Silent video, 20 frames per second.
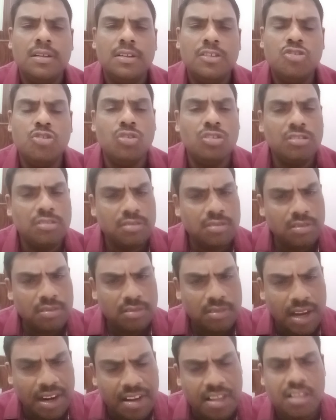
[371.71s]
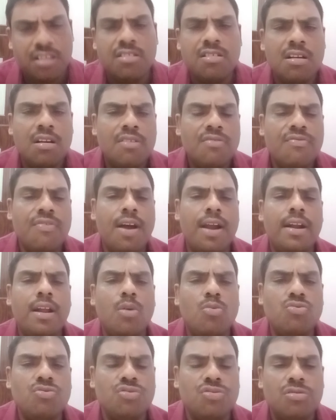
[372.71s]
So that is find
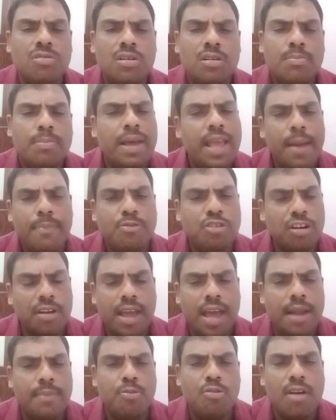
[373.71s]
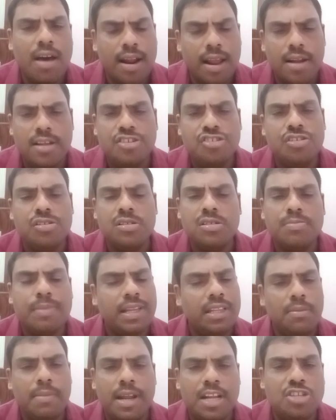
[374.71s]
out by after careful analysis
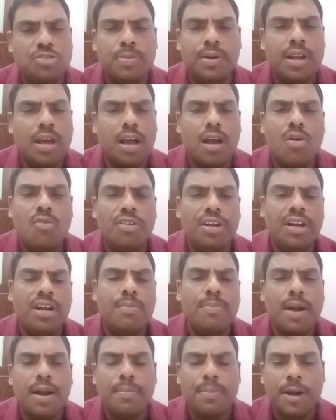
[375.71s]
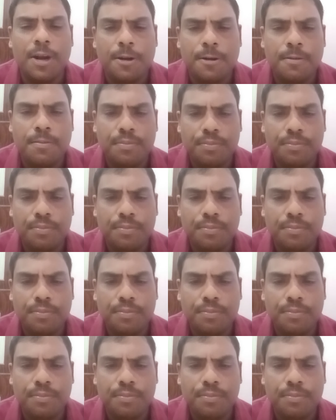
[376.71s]
by the management accounting department.